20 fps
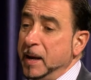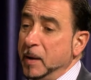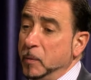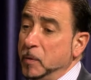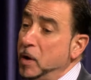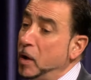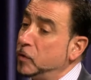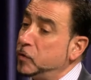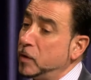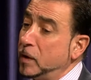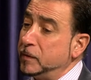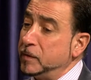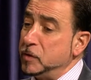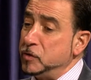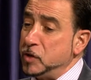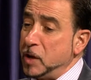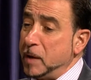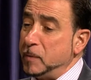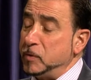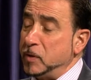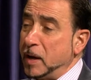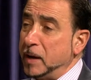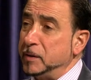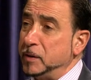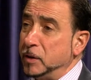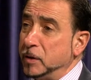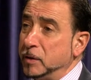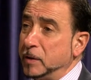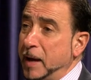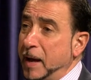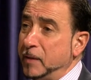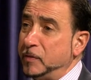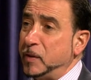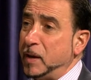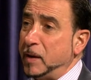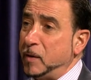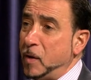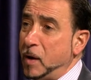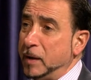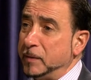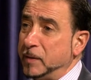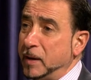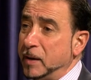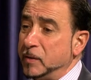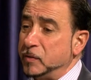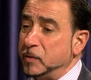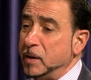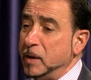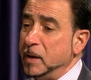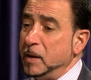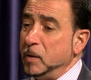And we mm-hmm. also have the James Edgar essay contest,